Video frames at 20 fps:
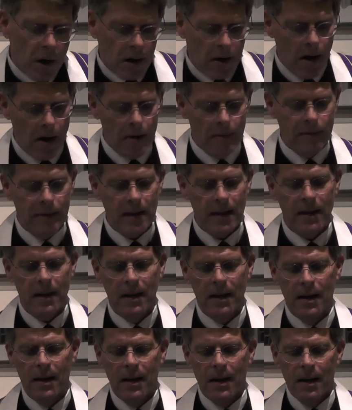COVID
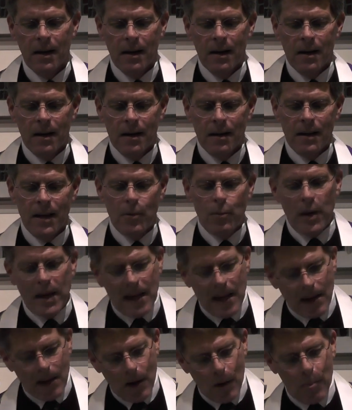than we
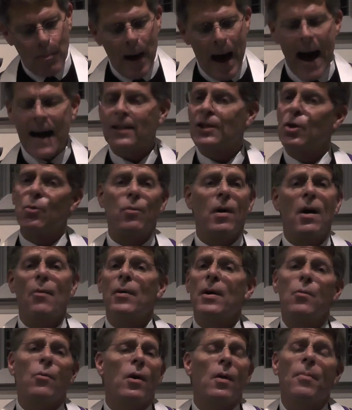can go back to where
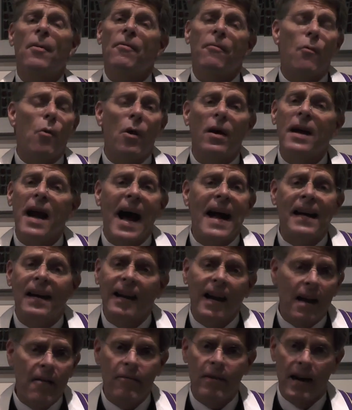we were before 9
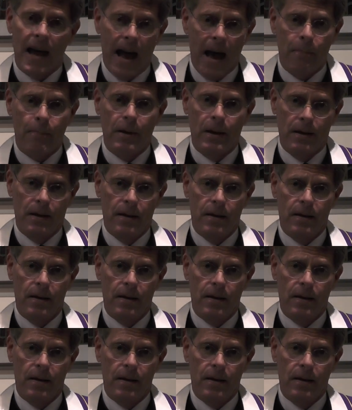11 happened.